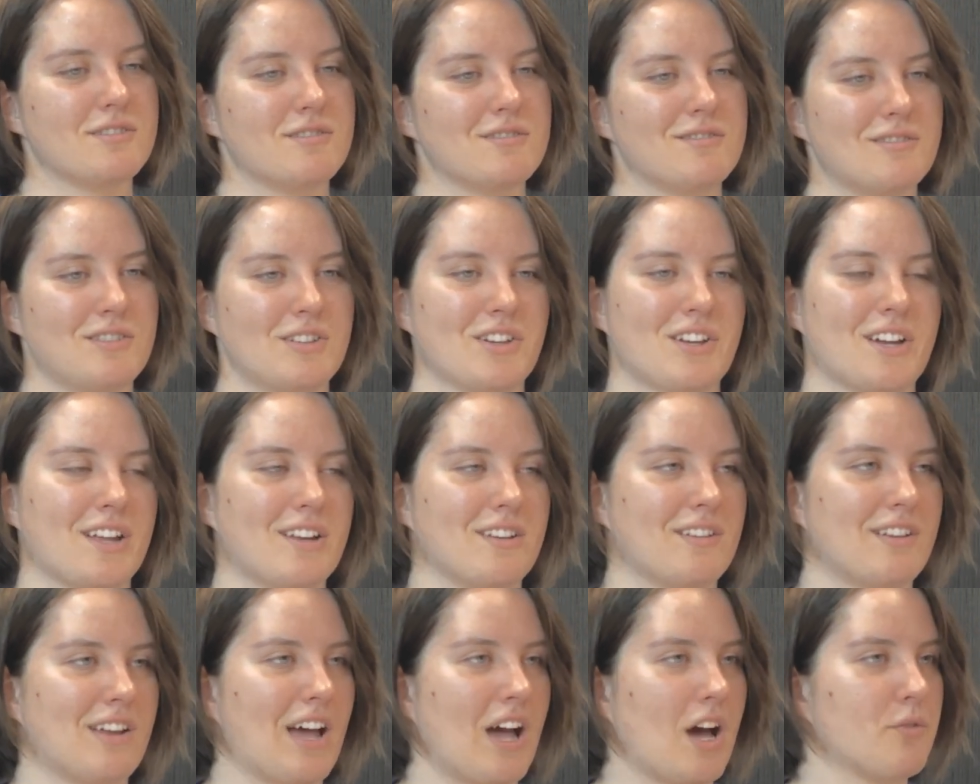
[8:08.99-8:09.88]
you
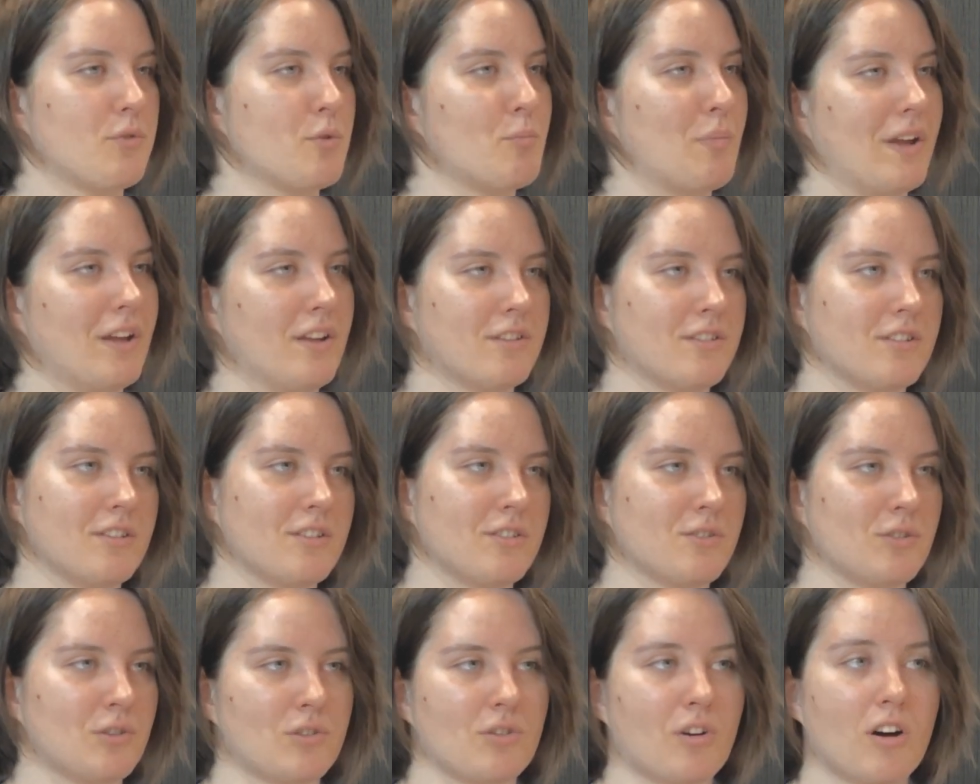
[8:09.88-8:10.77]
can have a basis
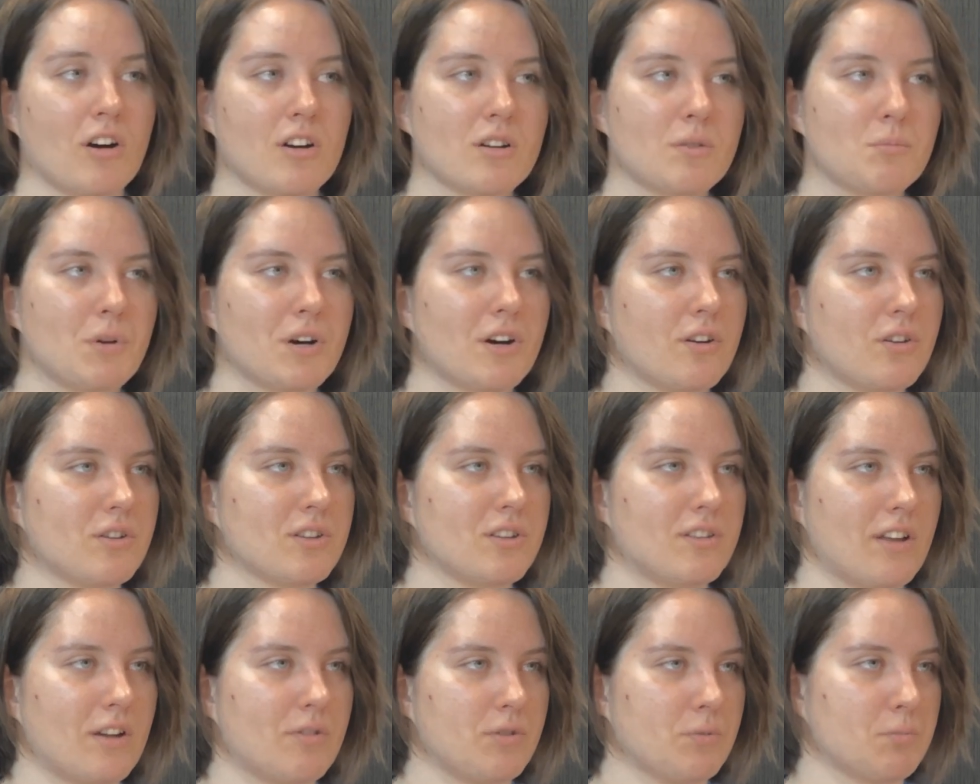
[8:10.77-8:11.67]
to talk about.
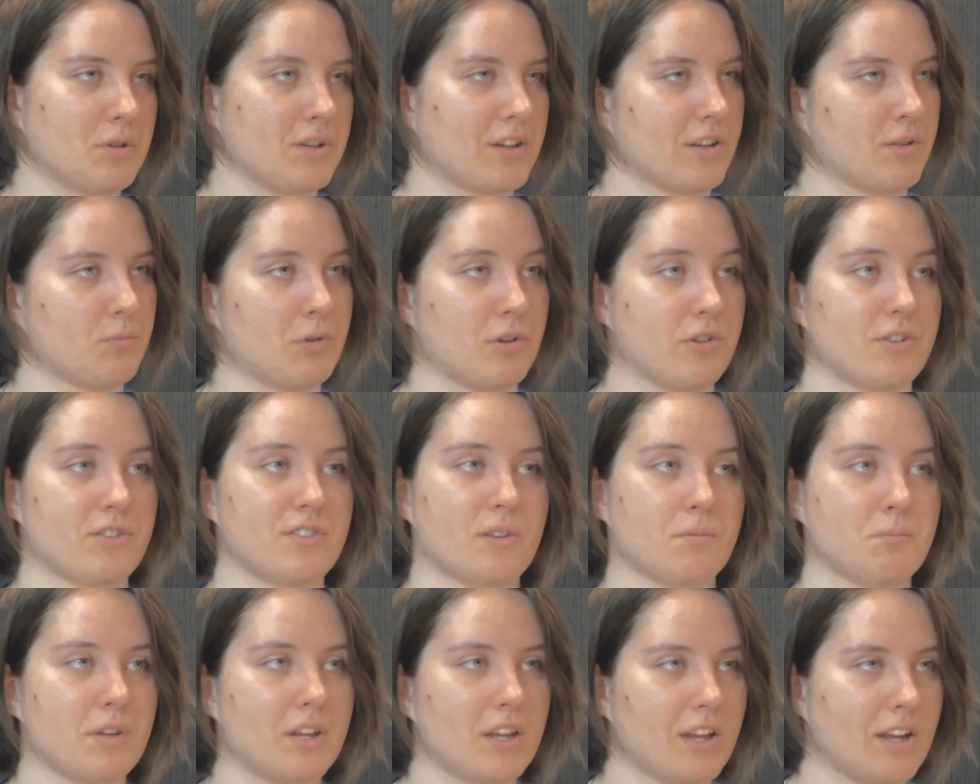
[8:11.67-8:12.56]
Everyone experienced
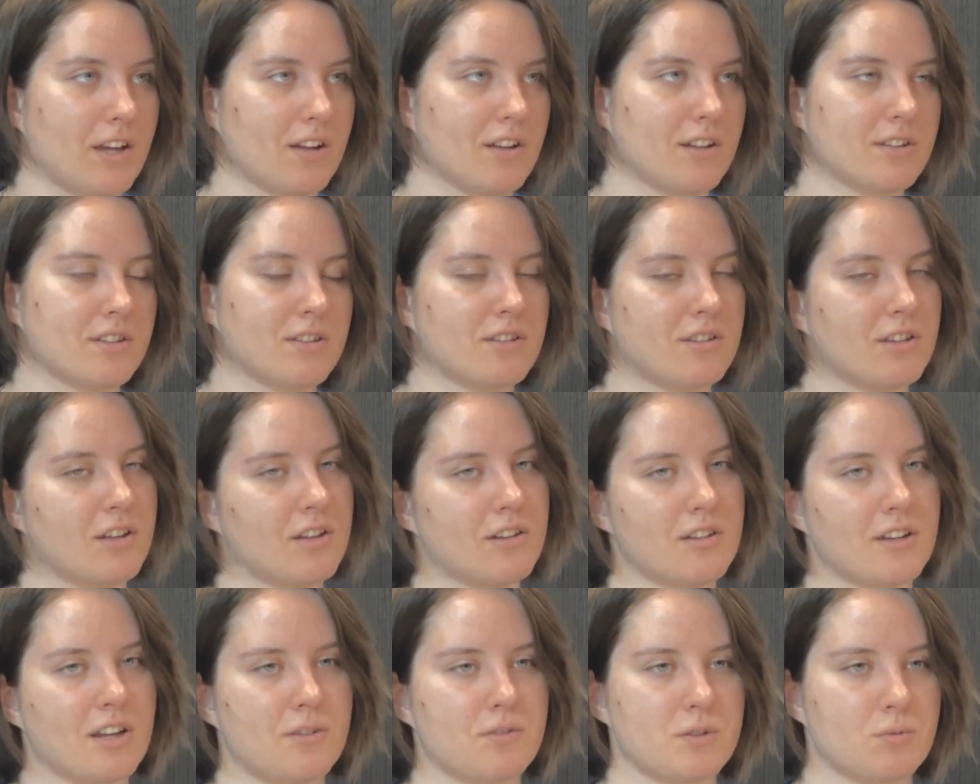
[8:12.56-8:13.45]
something else
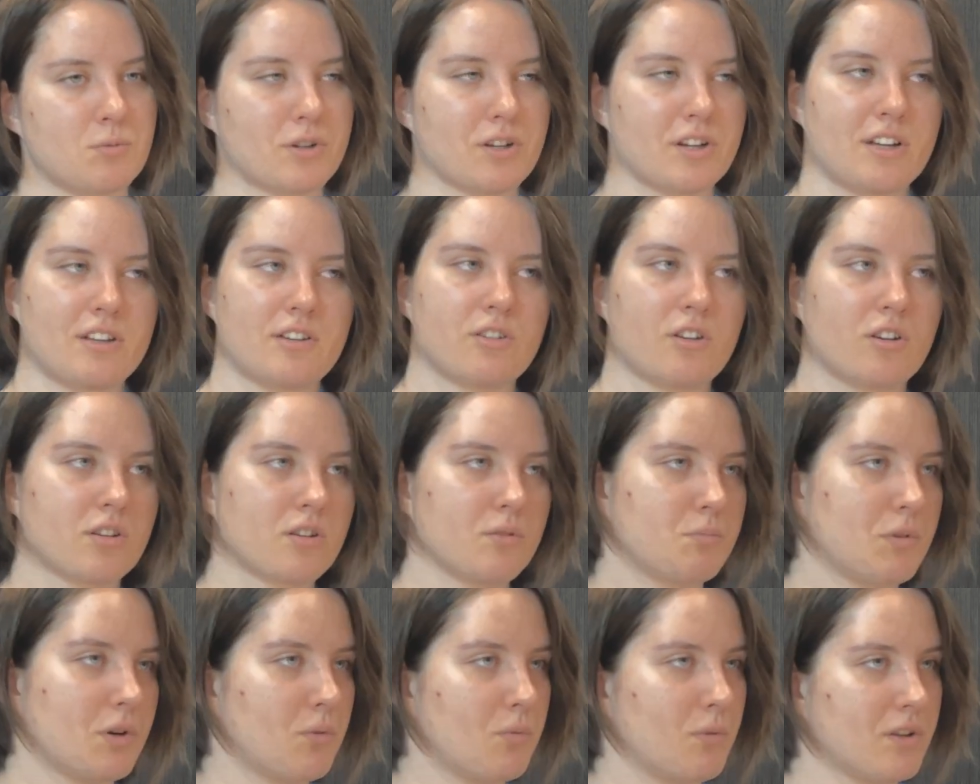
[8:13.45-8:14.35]
and everyone can talk
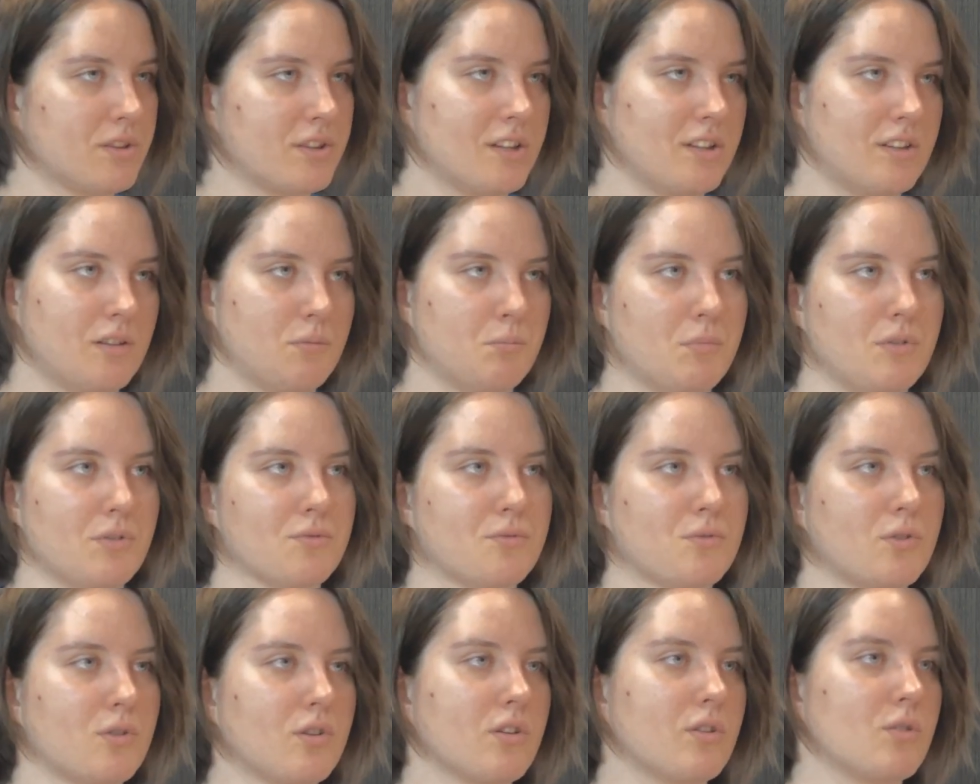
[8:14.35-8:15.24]
about what they did
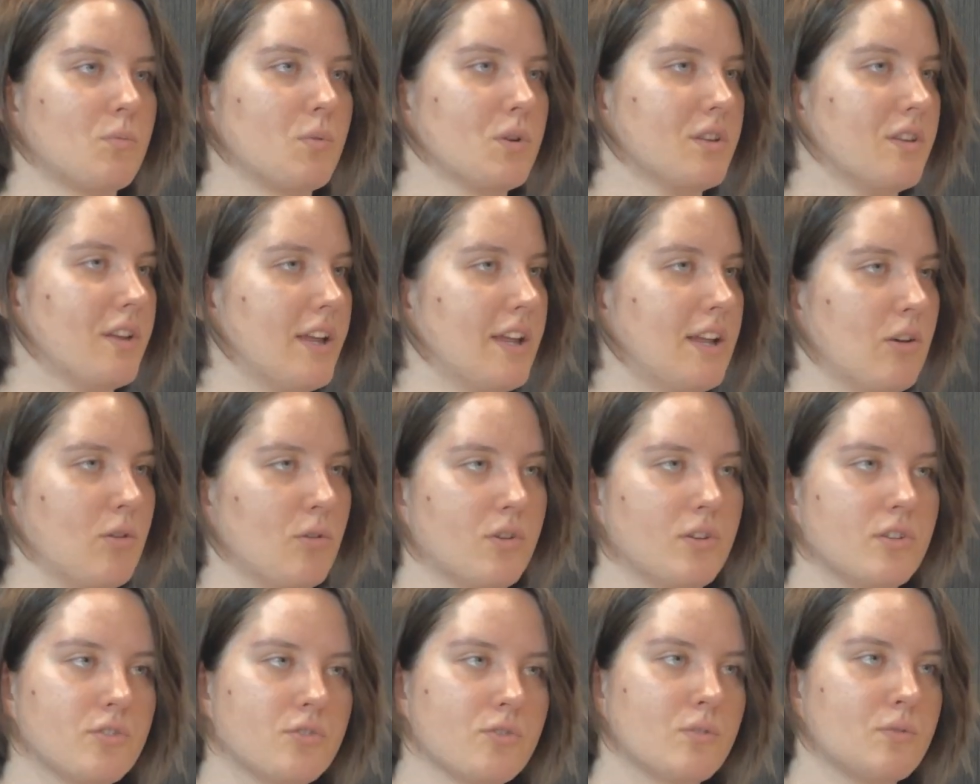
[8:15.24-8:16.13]
before, what they
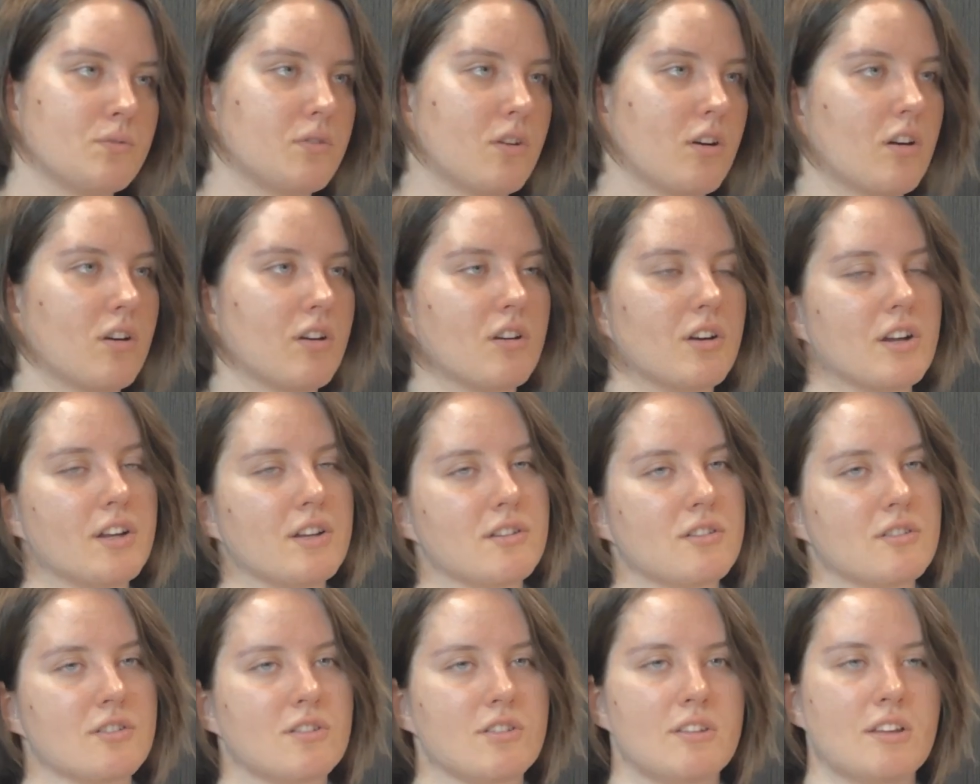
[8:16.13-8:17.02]
learned so far
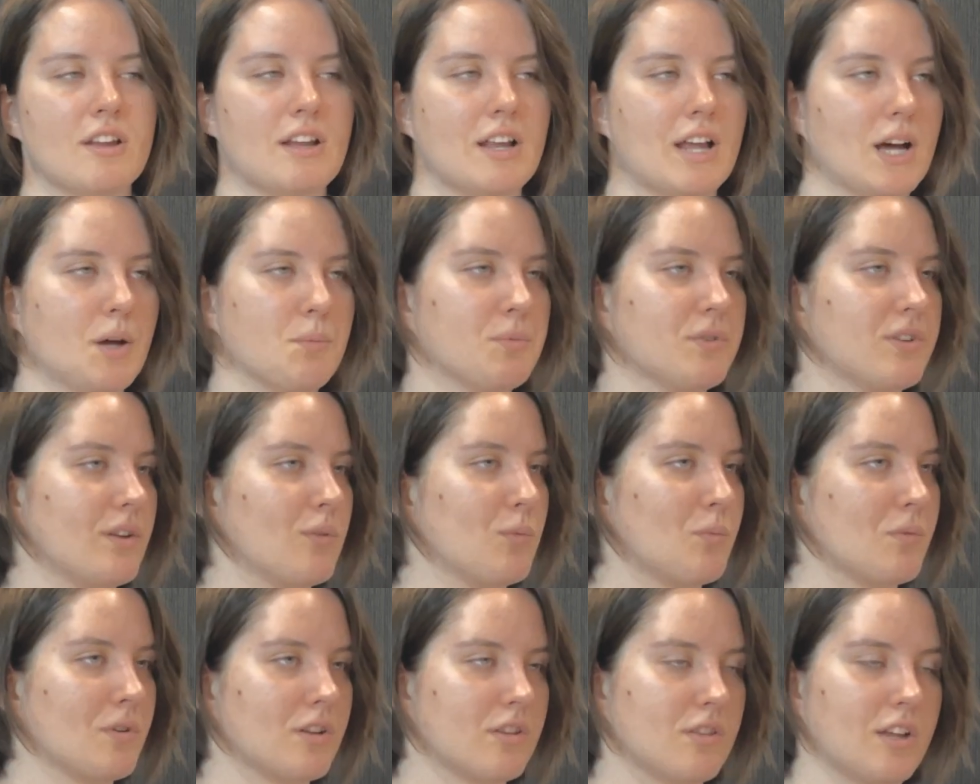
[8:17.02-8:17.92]
in the lab. So
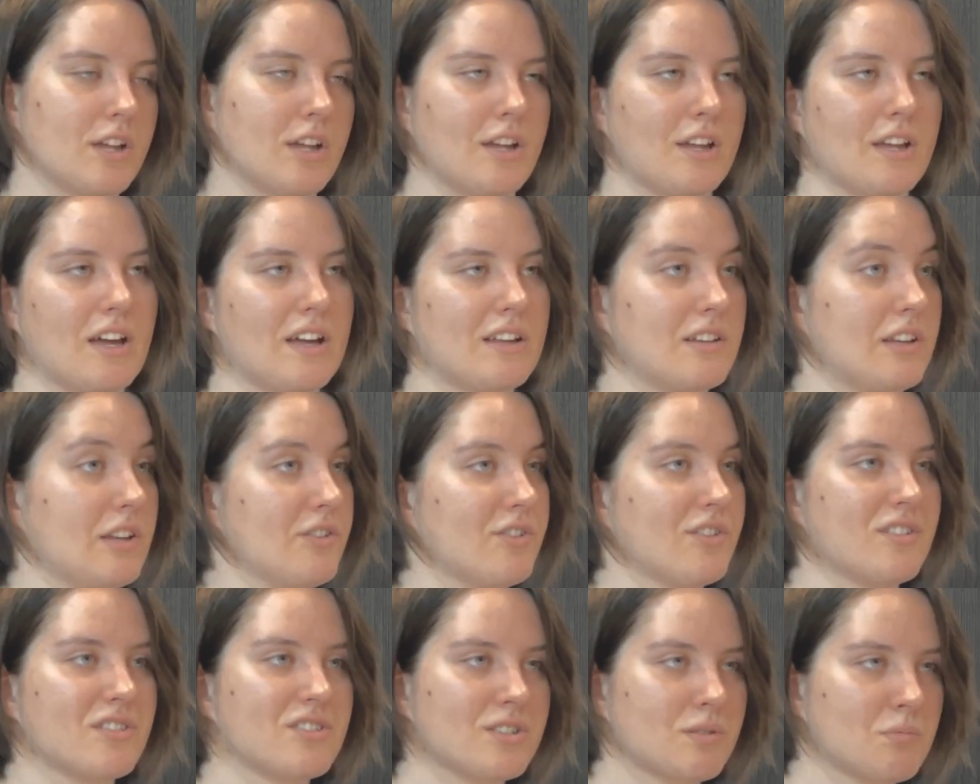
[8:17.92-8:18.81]
where they had
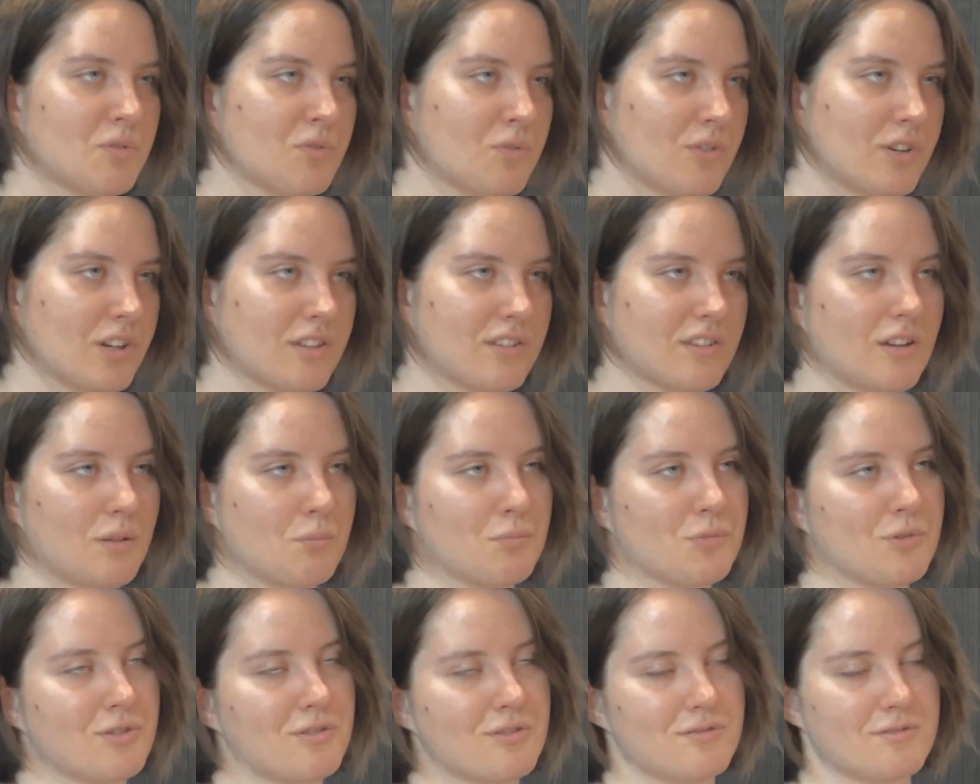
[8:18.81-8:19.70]
internships, for
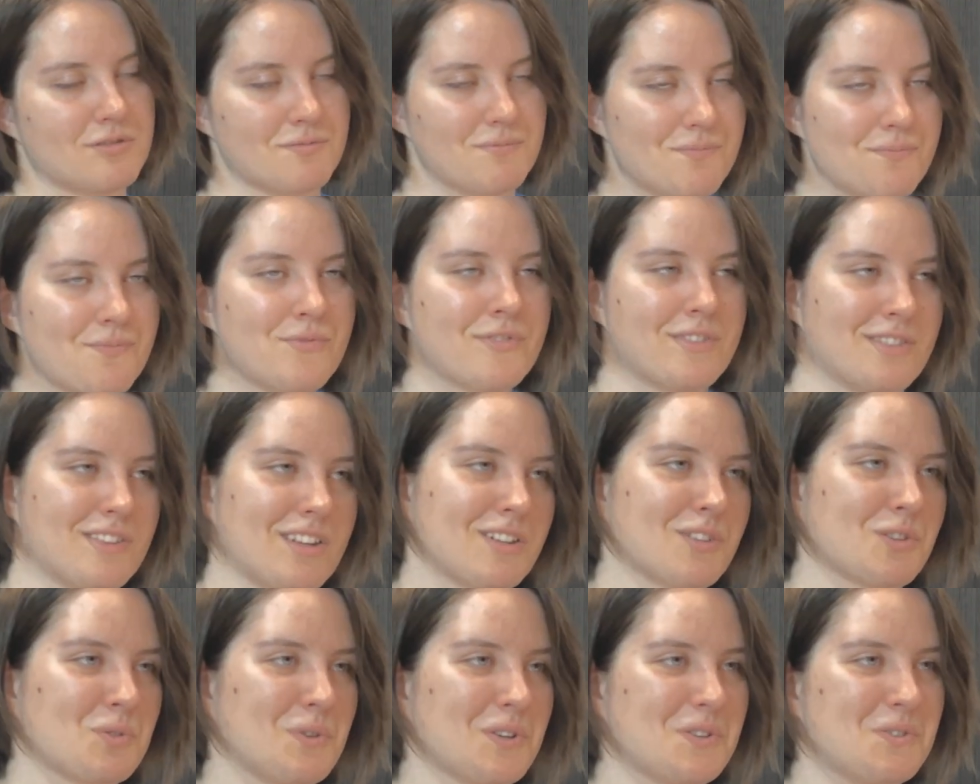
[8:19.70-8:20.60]
example.
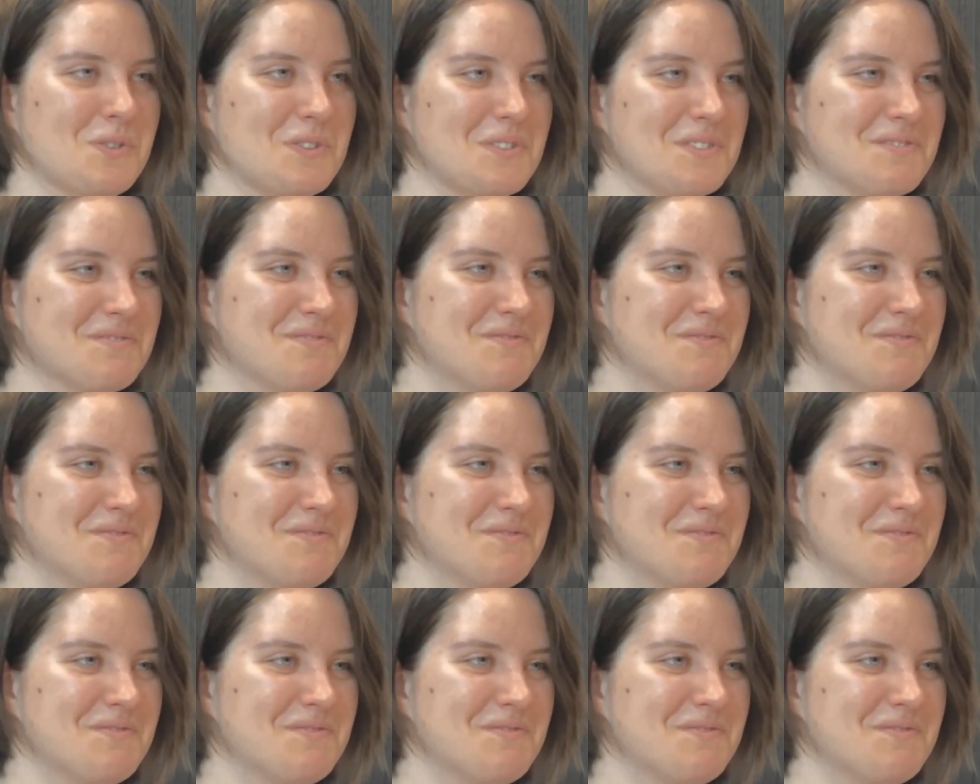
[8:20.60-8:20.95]
That's quite cool.